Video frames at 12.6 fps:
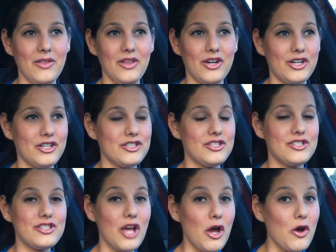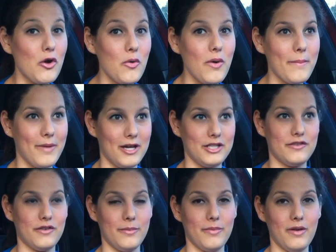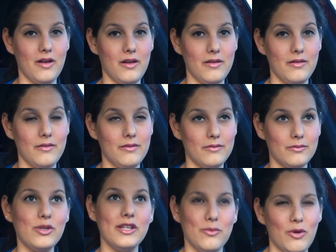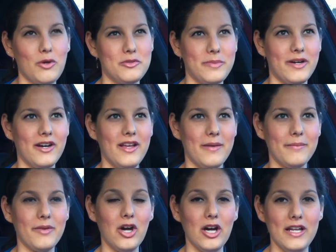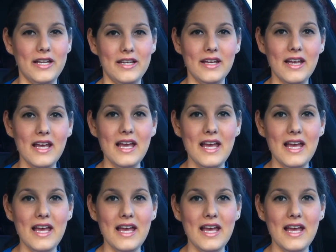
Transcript: learned so much from really Rosemary. Um, Connie